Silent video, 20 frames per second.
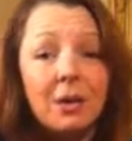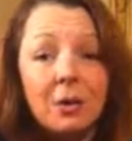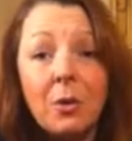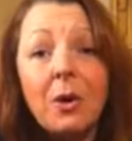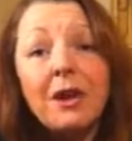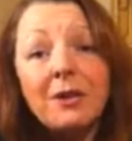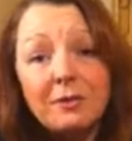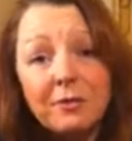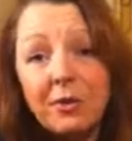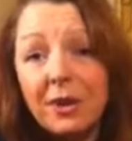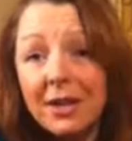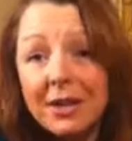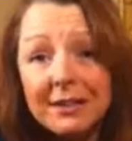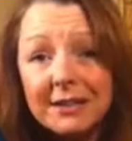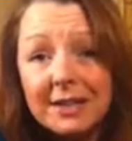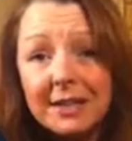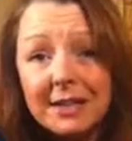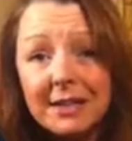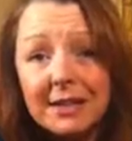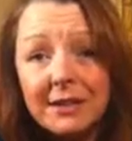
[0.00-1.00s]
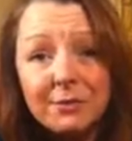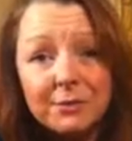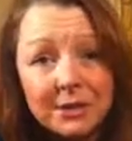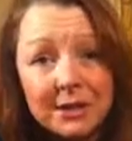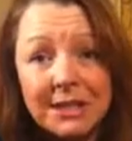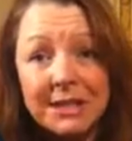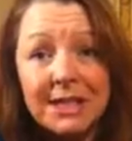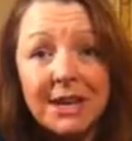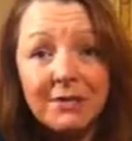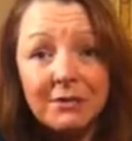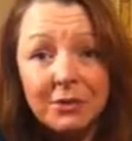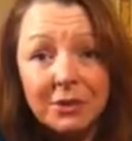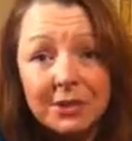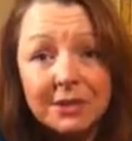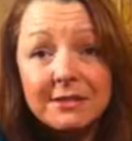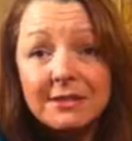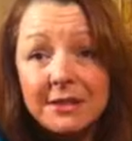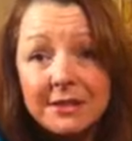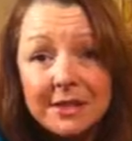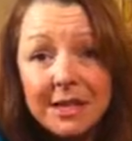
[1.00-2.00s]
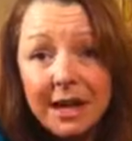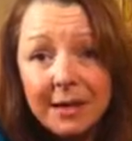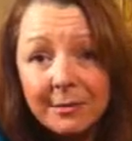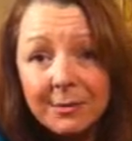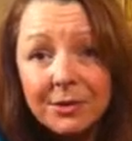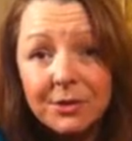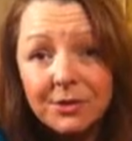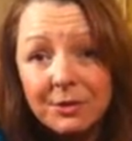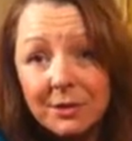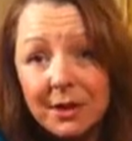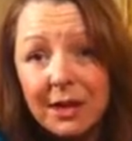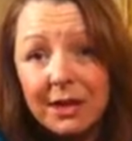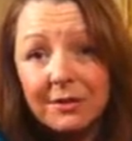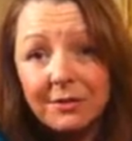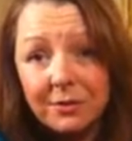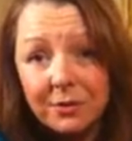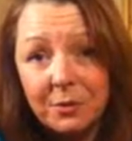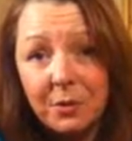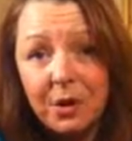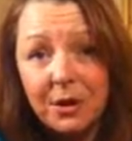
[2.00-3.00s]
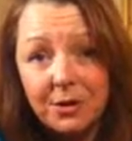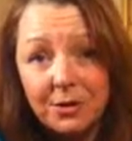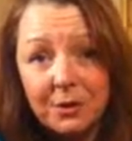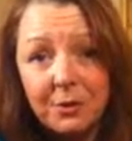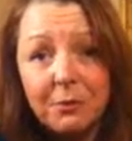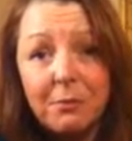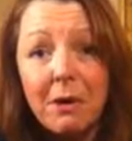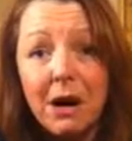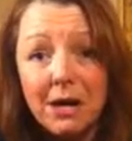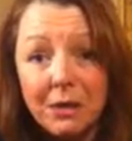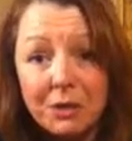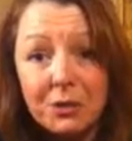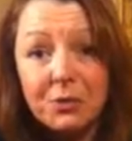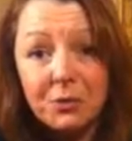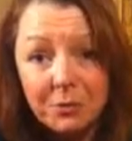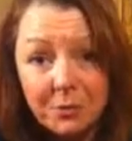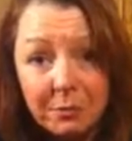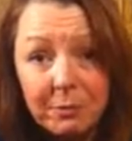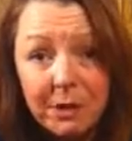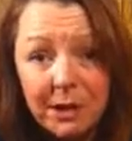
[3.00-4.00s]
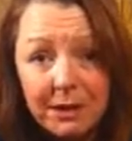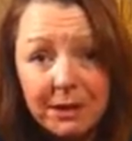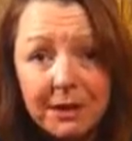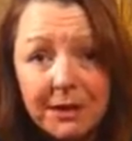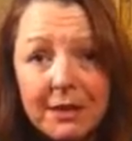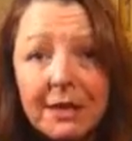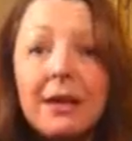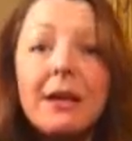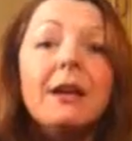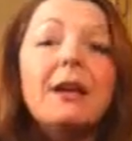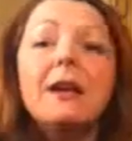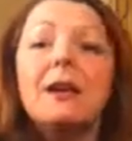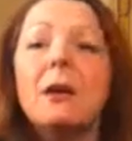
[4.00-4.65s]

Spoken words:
Quite frankly, it really never is the time to do that if you want to know my true opinion.